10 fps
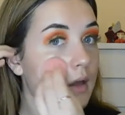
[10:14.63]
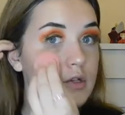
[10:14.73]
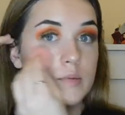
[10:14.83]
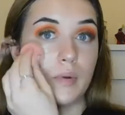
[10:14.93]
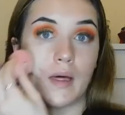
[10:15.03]

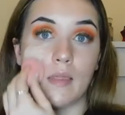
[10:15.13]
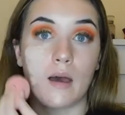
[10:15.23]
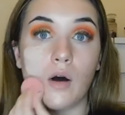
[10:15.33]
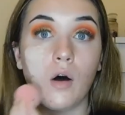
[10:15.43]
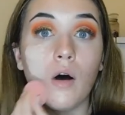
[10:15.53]
and just
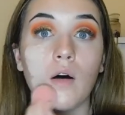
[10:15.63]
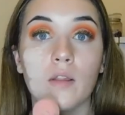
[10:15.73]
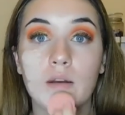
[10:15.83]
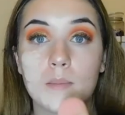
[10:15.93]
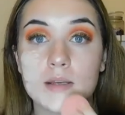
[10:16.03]
blend that
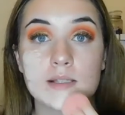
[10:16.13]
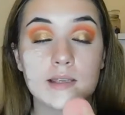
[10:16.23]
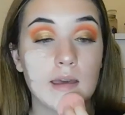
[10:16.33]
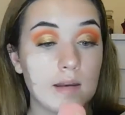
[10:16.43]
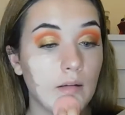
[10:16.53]
all into my
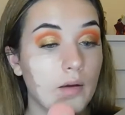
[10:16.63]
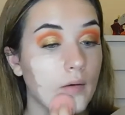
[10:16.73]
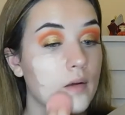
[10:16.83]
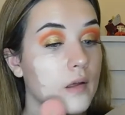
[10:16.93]
skin.